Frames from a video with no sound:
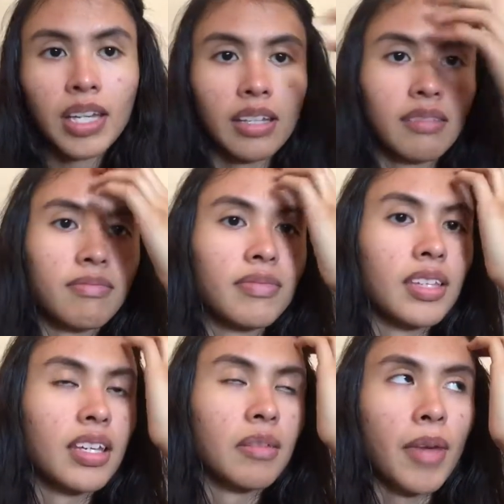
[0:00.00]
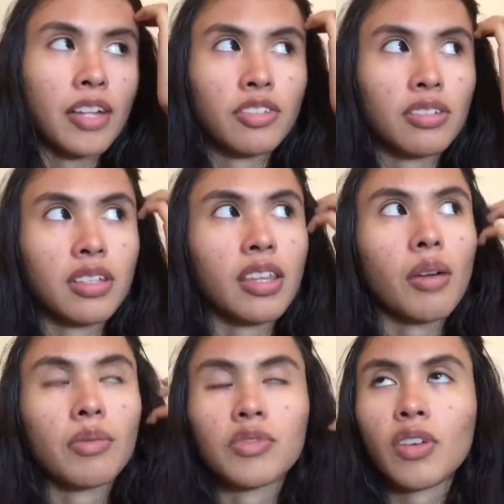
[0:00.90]
I can imagine that
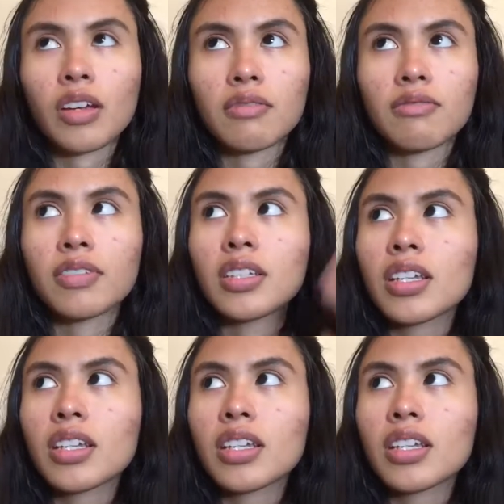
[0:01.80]
that would drive